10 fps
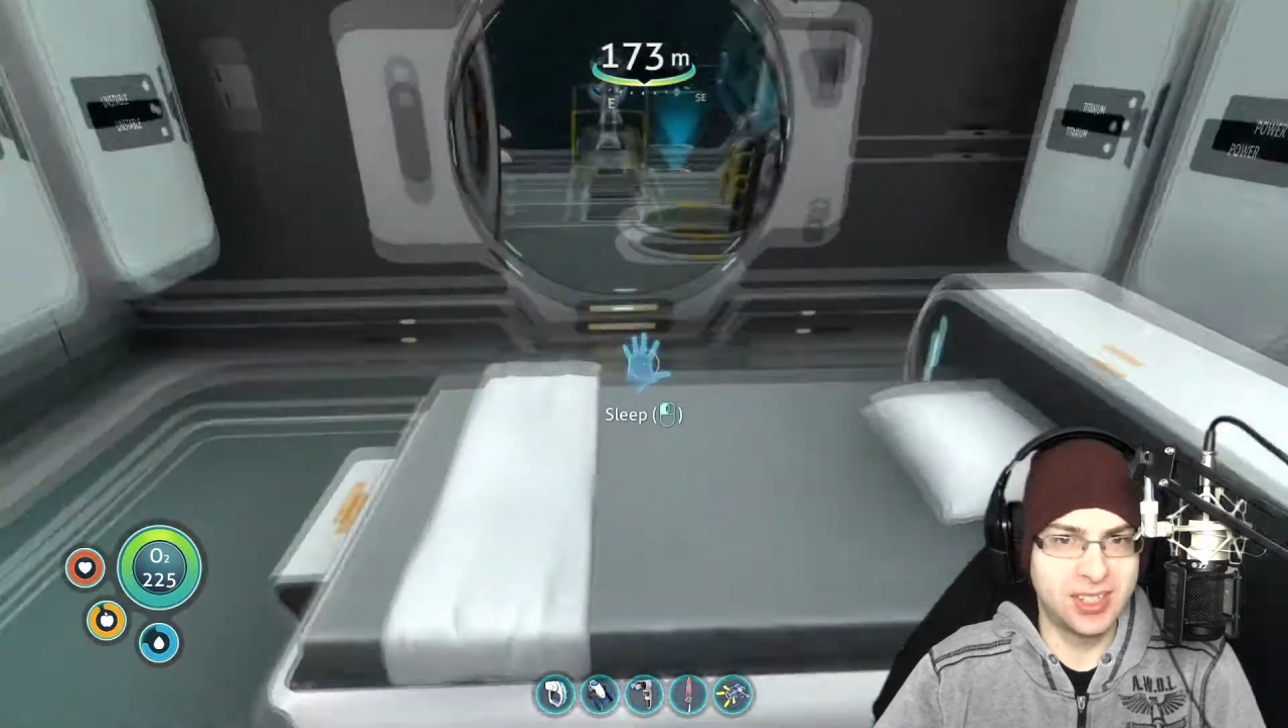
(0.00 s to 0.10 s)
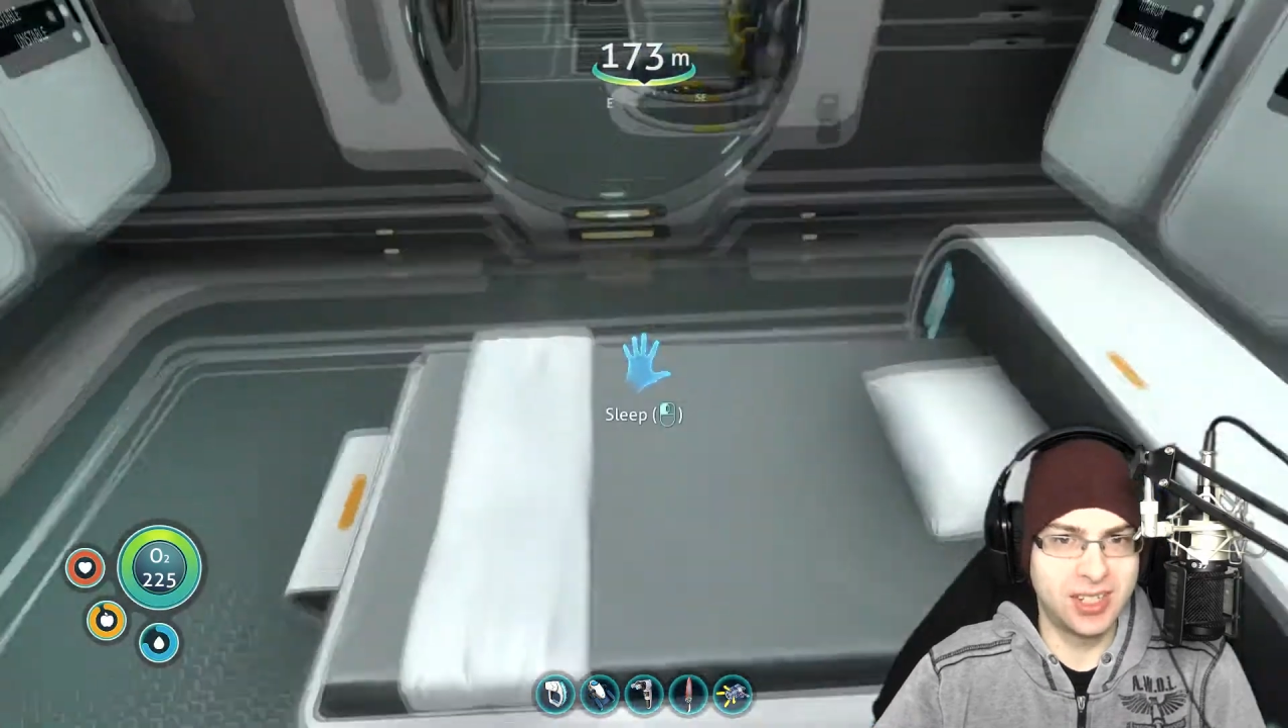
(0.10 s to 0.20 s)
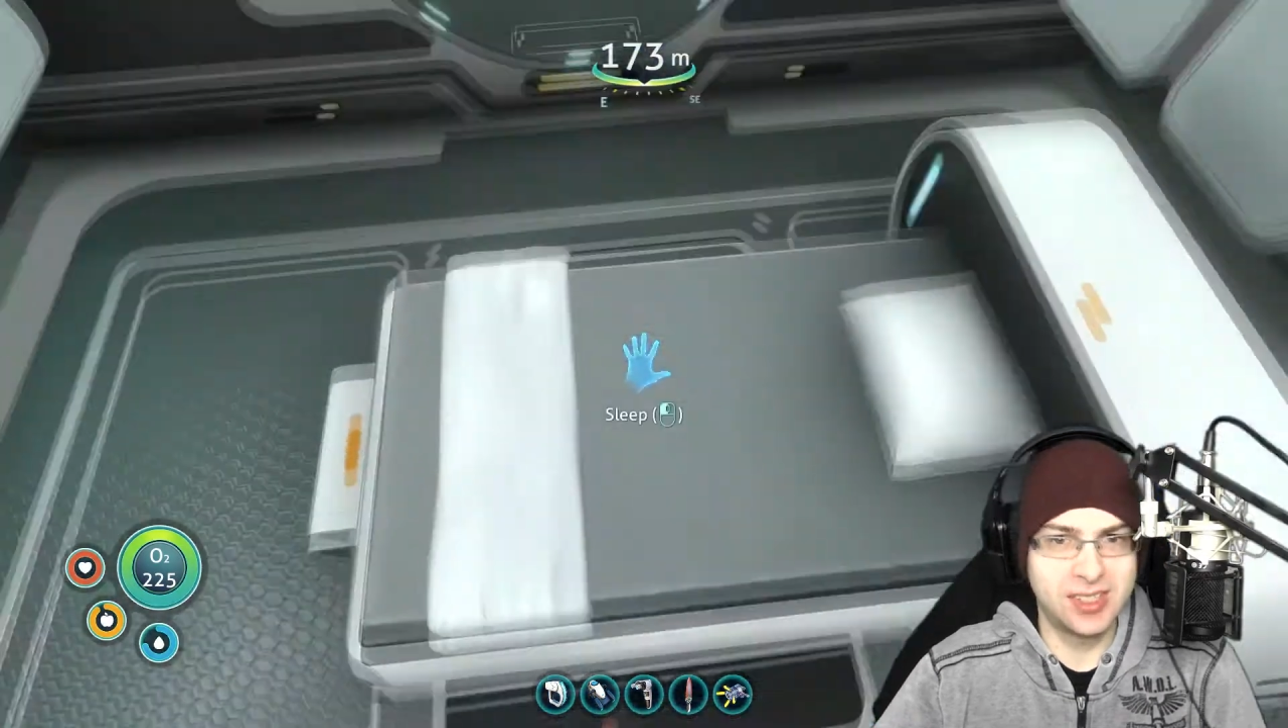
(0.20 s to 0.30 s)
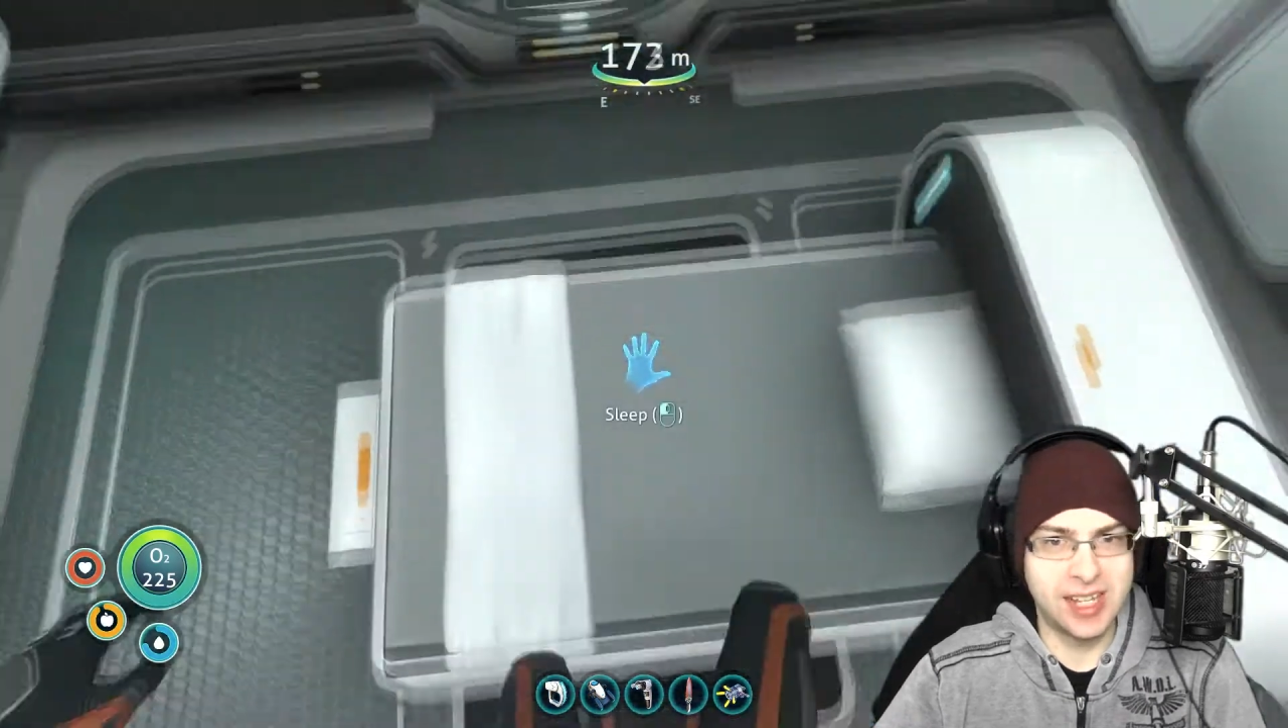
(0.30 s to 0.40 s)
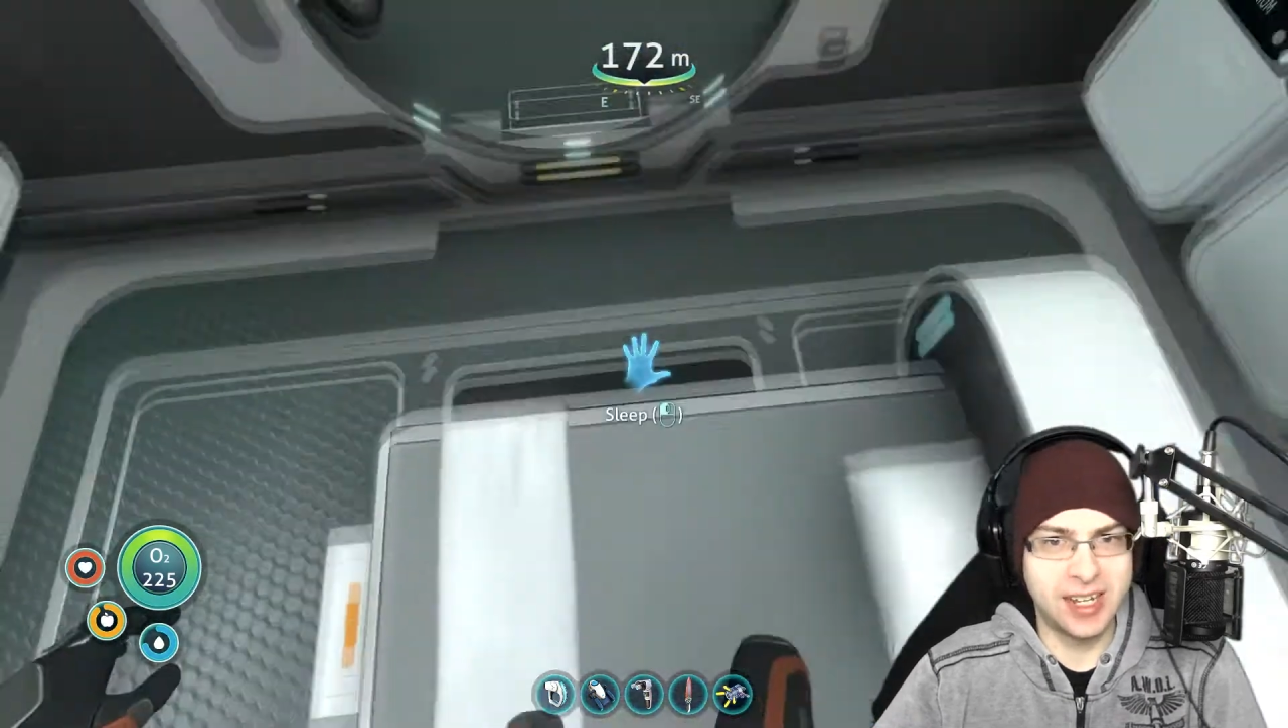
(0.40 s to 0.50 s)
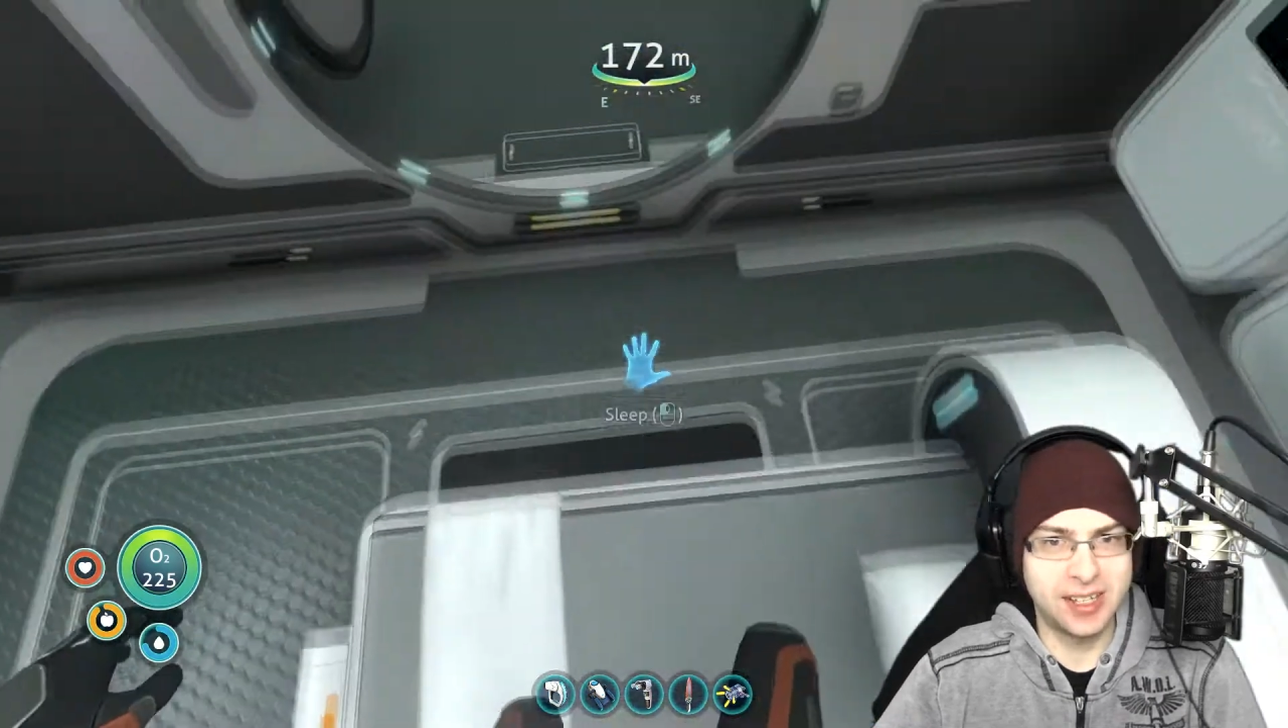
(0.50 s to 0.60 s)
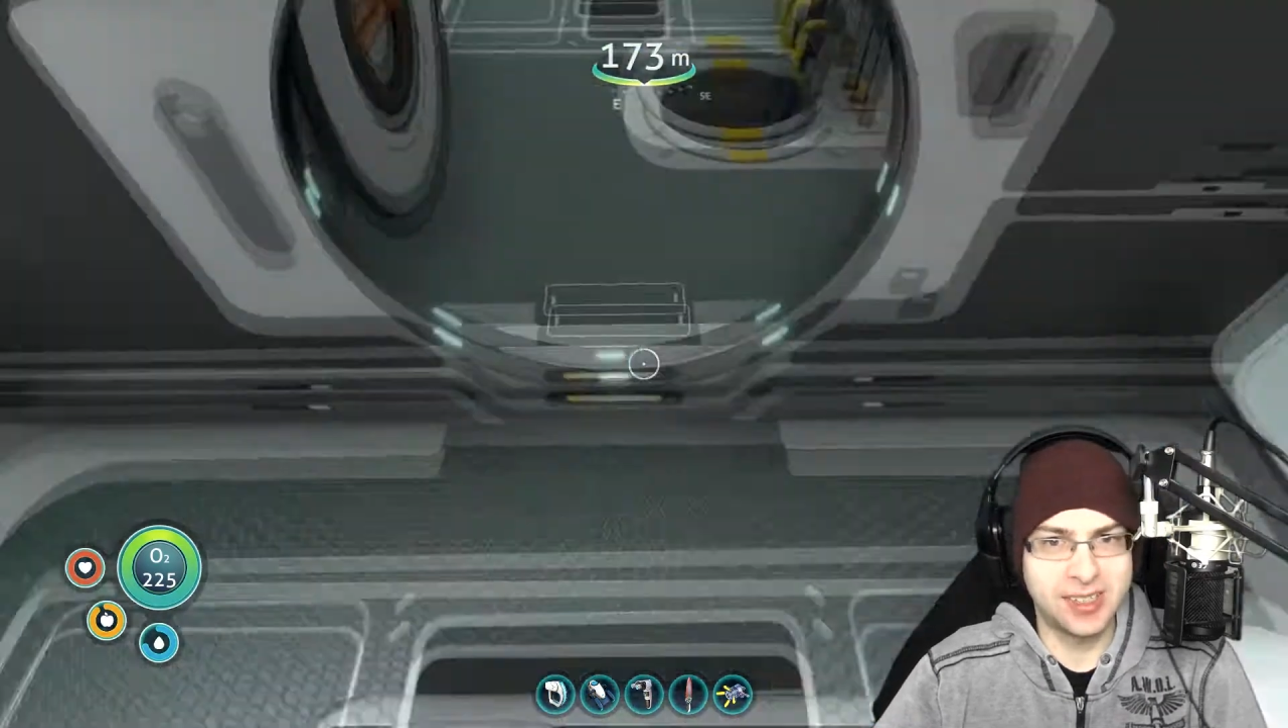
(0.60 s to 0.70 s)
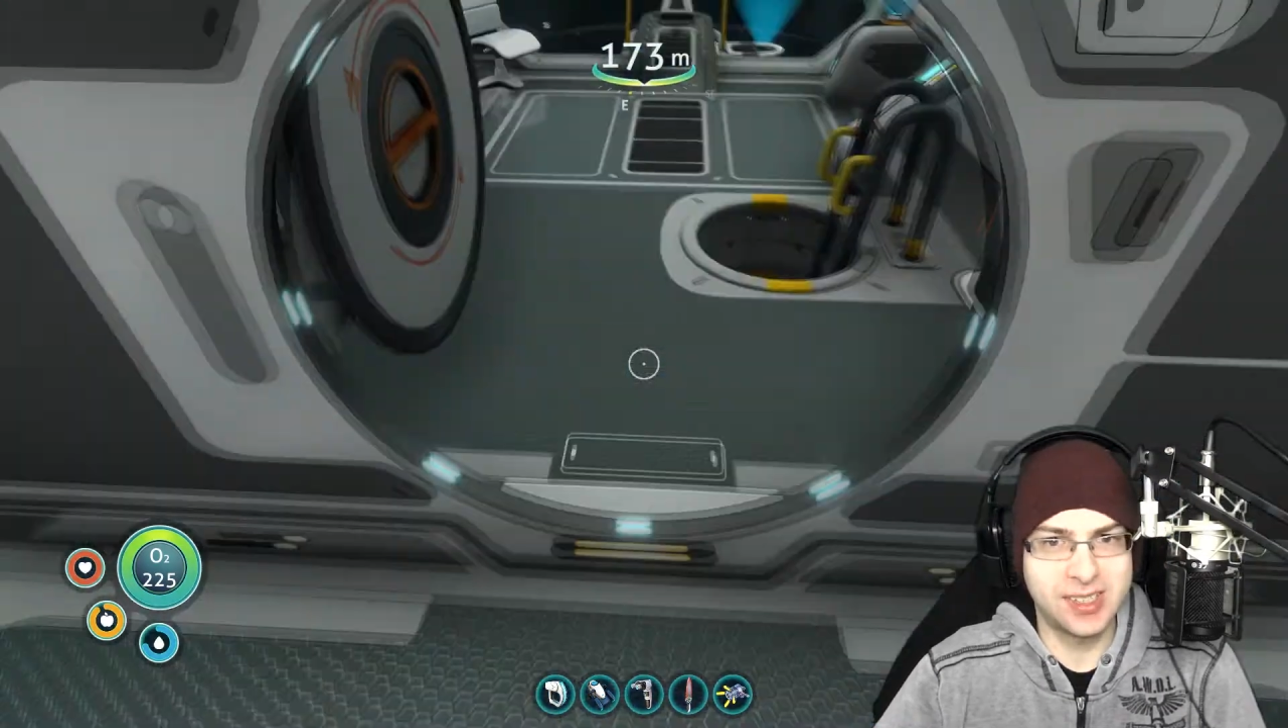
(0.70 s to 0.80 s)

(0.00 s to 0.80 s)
things out,